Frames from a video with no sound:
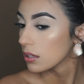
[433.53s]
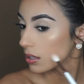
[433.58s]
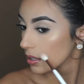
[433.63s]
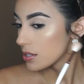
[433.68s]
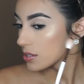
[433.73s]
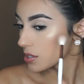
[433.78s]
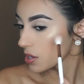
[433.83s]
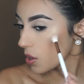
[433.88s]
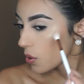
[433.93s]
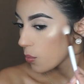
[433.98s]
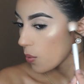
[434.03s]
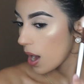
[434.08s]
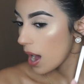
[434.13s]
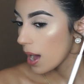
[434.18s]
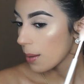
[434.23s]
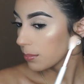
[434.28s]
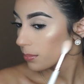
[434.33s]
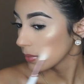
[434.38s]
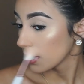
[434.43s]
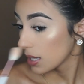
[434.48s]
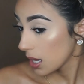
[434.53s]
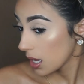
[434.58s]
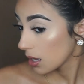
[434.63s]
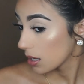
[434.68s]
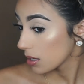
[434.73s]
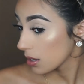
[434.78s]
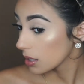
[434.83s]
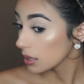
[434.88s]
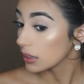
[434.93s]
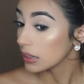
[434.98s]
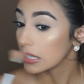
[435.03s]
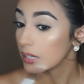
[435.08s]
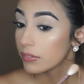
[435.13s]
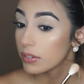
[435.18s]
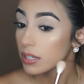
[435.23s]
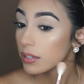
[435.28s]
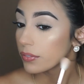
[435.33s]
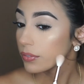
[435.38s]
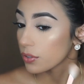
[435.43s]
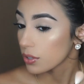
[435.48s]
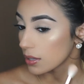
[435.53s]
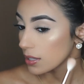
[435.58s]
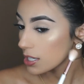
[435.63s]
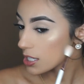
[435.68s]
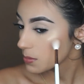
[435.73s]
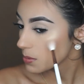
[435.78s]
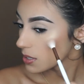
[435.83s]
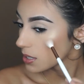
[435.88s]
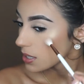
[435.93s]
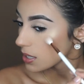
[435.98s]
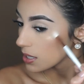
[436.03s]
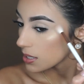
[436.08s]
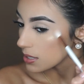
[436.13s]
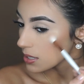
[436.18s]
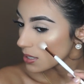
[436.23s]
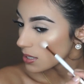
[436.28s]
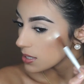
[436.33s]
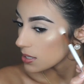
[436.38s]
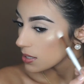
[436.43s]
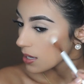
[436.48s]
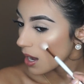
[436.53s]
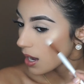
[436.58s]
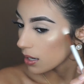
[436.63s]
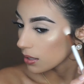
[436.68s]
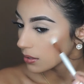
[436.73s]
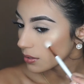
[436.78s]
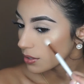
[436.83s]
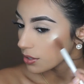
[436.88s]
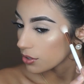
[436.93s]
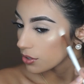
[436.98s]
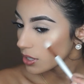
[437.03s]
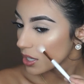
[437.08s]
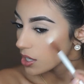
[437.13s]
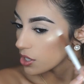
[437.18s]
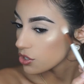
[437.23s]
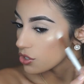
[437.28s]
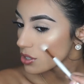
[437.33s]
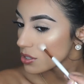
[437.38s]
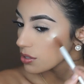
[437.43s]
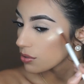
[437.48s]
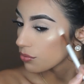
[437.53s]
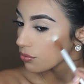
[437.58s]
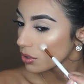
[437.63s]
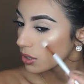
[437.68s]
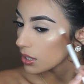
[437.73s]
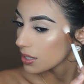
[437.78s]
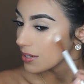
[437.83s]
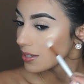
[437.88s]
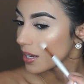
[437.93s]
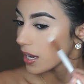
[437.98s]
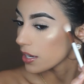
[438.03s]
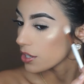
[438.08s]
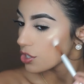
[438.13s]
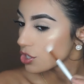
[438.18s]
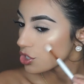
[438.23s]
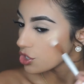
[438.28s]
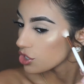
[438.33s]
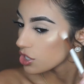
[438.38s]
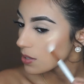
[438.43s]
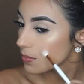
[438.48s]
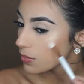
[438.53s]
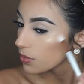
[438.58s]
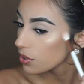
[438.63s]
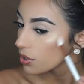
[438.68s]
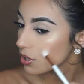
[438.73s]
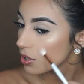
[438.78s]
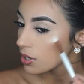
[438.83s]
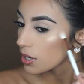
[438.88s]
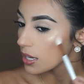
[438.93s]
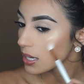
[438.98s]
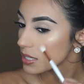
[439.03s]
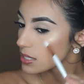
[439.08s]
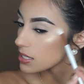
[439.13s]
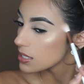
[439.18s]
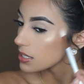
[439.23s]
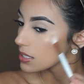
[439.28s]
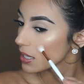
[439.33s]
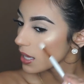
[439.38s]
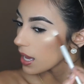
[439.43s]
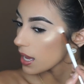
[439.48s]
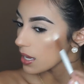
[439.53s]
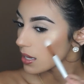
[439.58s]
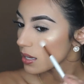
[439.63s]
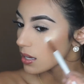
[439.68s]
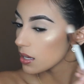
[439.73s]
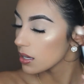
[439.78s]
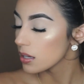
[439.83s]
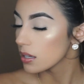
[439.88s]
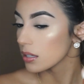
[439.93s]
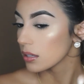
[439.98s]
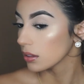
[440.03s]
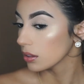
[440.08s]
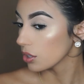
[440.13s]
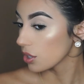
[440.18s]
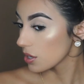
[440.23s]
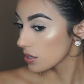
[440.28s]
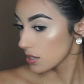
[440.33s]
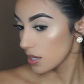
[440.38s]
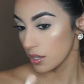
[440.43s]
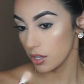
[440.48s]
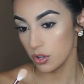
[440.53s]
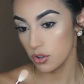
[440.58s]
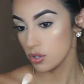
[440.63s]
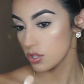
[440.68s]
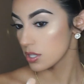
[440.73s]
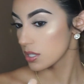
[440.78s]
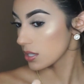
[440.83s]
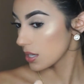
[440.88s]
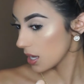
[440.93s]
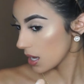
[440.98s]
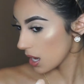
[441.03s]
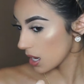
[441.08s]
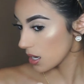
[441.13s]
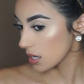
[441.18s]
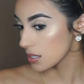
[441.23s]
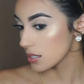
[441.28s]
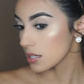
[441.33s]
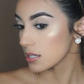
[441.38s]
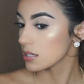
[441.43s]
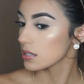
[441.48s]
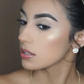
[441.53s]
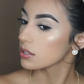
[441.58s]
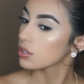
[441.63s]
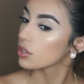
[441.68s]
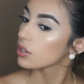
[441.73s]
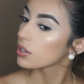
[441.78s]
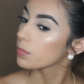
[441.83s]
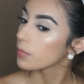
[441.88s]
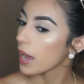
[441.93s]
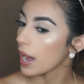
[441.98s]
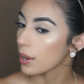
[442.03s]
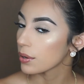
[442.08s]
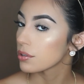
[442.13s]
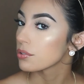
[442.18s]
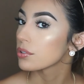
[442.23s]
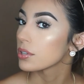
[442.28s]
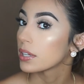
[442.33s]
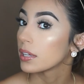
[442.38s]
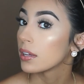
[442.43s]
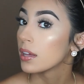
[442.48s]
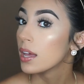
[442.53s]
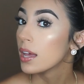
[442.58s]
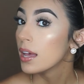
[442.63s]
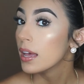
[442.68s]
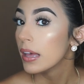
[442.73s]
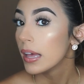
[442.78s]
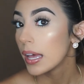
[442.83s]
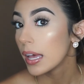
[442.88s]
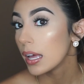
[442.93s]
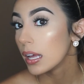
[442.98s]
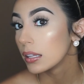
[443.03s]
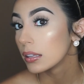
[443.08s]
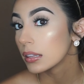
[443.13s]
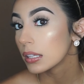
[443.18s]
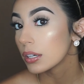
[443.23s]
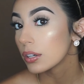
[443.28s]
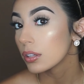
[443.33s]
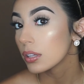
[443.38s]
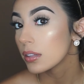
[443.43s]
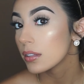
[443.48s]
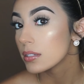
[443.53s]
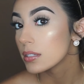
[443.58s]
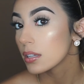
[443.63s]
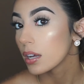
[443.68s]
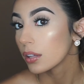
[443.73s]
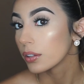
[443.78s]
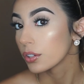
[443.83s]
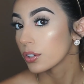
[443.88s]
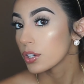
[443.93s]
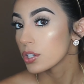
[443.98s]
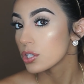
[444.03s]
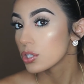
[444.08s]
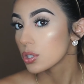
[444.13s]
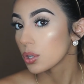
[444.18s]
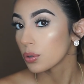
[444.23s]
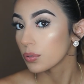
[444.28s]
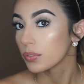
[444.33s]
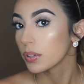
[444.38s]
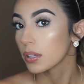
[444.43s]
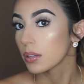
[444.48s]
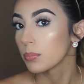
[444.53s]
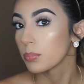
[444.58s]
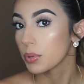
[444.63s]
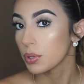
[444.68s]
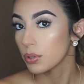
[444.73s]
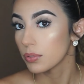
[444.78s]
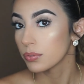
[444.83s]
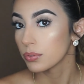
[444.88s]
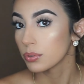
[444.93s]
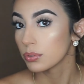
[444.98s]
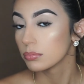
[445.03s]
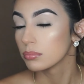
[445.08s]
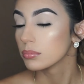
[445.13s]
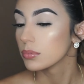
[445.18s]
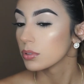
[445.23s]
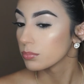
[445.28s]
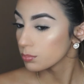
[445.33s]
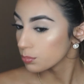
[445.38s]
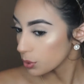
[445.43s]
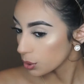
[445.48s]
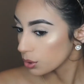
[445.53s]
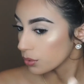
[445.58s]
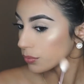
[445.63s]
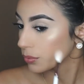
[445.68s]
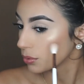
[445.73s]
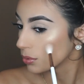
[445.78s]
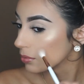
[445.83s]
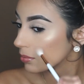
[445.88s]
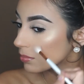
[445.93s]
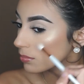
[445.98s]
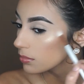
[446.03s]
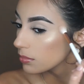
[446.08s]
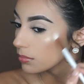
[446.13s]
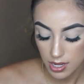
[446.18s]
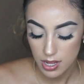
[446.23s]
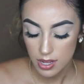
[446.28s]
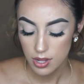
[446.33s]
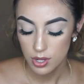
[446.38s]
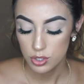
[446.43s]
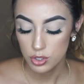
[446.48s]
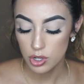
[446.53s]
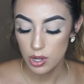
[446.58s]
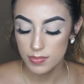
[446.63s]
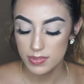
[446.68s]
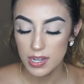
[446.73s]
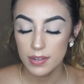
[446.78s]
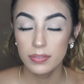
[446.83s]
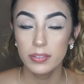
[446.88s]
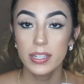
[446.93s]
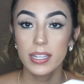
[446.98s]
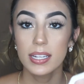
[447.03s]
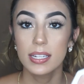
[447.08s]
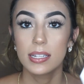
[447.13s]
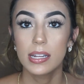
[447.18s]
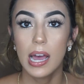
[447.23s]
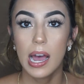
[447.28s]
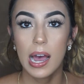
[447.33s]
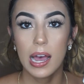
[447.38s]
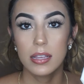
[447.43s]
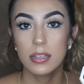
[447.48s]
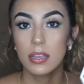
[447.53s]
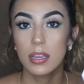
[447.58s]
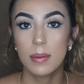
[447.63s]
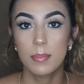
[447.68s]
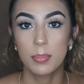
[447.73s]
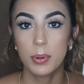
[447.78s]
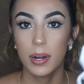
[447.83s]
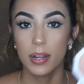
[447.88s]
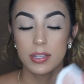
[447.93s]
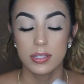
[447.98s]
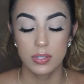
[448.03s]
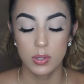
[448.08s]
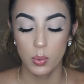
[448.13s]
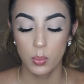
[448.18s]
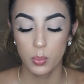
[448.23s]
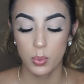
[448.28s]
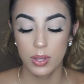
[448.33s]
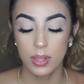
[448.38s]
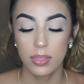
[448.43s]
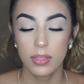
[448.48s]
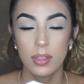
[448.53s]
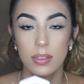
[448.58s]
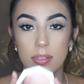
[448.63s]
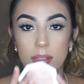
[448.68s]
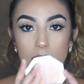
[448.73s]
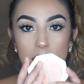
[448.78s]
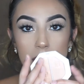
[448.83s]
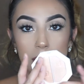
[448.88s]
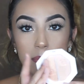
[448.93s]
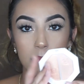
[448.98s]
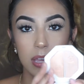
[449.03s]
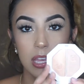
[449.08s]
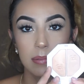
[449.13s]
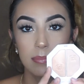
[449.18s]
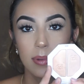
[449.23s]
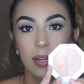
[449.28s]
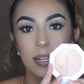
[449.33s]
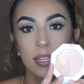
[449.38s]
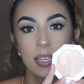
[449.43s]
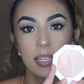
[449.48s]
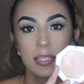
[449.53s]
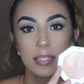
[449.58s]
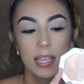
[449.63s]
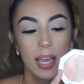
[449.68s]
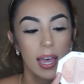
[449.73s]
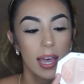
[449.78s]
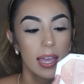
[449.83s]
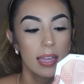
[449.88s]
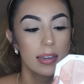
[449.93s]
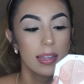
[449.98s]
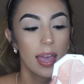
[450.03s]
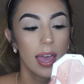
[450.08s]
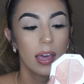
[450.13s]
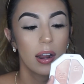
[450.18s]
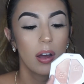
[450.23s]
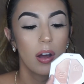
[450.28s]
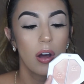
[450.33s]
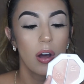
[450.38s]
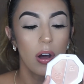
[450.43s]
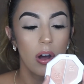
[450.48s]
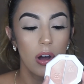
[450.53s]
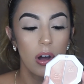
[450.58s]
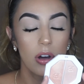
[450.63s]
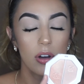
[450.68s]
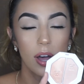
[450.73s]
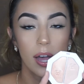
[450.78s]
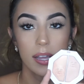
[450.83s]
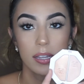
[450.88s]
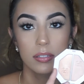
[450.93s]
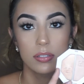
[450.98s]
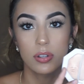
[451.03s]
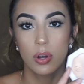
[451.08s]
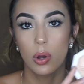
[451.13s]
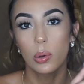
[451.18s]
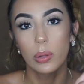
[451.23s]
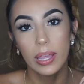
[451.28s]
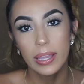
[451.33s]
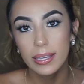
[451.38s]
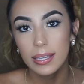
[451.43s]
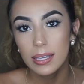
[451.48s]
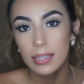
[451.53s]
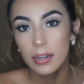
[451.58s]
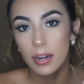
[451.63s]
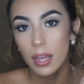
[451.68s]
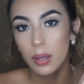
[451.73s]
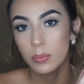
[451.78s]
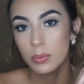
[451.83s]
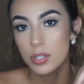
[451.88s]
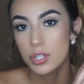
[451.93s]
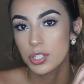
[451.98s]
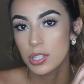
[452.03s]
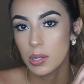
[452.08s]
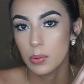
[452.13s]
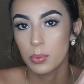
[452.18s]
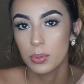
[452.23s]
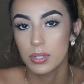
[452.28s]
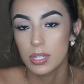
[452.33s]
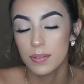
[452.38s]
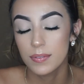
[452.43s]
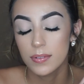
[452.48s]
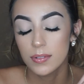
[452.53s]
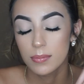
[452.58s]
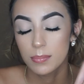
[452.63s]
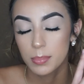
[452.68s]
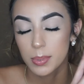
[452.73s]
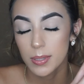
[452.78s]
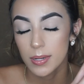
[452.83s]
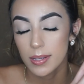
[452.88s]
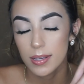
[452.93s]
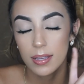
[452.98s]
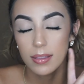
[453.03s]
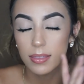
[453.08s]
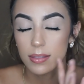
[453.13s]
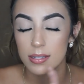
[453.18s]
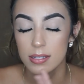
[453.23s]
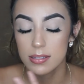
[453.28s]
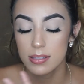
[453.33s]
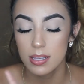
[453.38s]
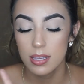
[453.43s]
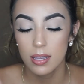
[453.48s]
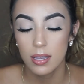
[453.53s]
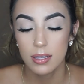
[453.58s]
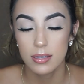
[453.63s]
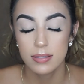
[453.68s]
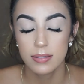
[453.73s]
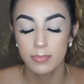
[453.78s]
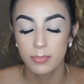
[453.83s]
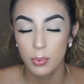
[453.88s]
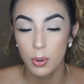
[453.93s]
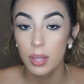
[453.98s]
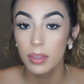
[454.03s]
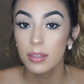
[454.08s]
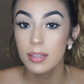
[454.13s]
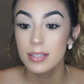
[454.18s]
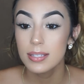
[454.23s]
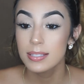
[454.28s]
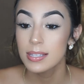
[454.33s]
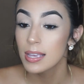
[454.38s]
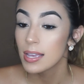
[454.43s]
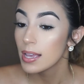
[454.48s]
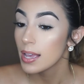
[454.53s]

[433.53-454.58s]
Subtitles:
So I'm like living for this because it's not glittery. It's just a really nice shimmer. It's like, looks like your skin. It doesn't look powdery, and literally this color is so fucking beautiful. Beautiful. So I'm definitely not impressed with the Mean Money side at all. I don't like it. I wish they wouldn't have even put it in this thing. It's pointless.